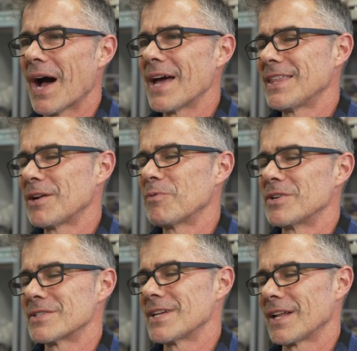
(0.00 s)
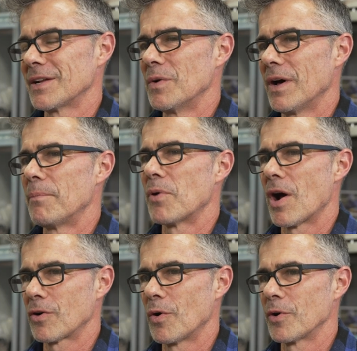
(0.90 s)
I think when you're selling a
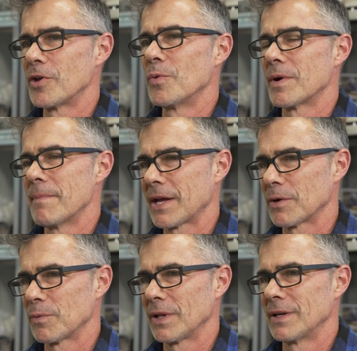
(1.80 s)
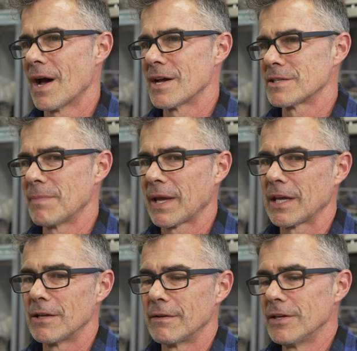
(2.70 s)
Bronco or you want to make it really nice, make
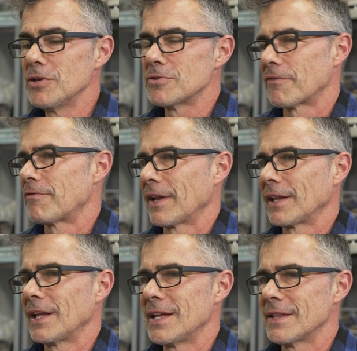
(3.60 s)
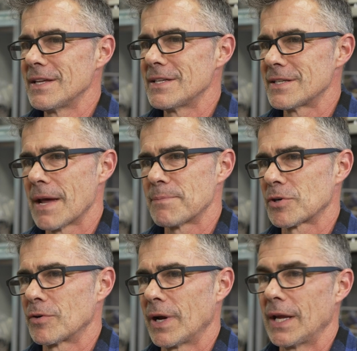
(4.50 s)
it user-friendly, these steps
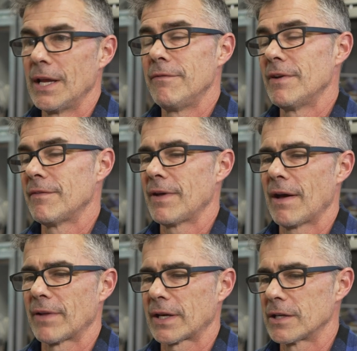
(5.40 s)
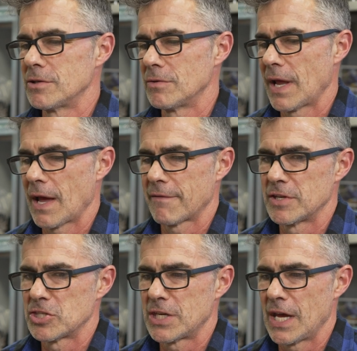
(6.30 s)
are great. Even if you have like a
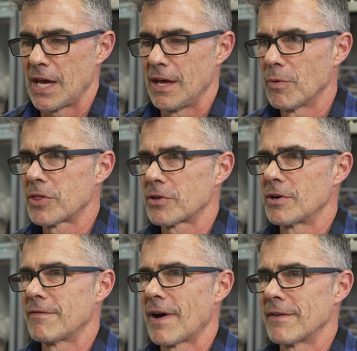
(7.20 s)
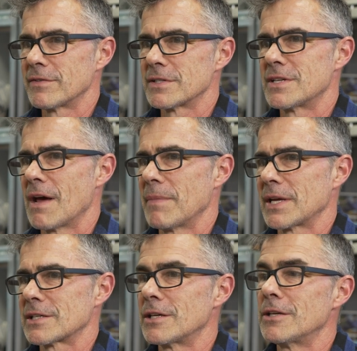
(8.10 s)
2.5-inch kit with 35s, the step
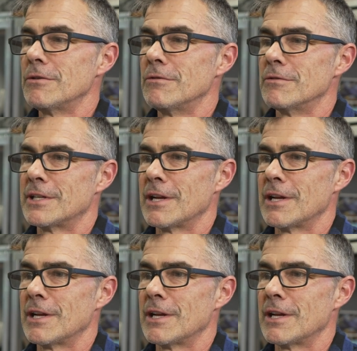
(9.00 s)
makes a huge